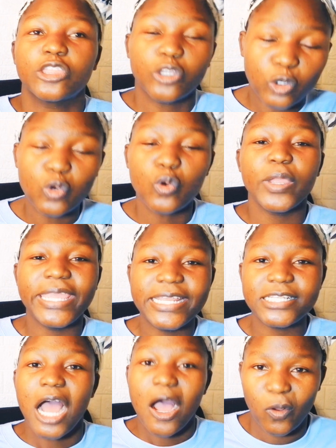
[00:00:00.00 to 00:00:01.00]
through
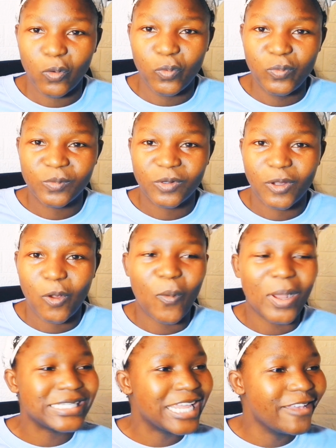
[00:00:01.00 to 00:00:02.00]
it all,
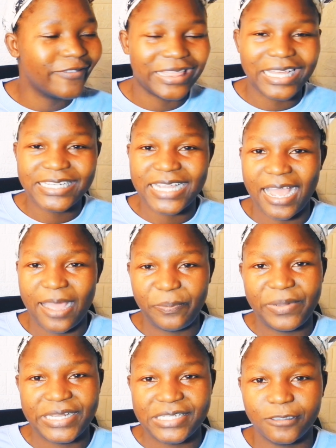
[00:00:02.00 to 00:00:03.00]
whatever that
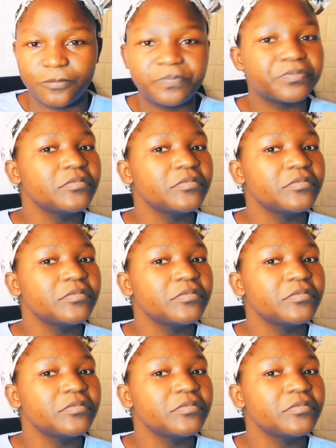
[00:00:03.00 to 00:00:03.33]
happened,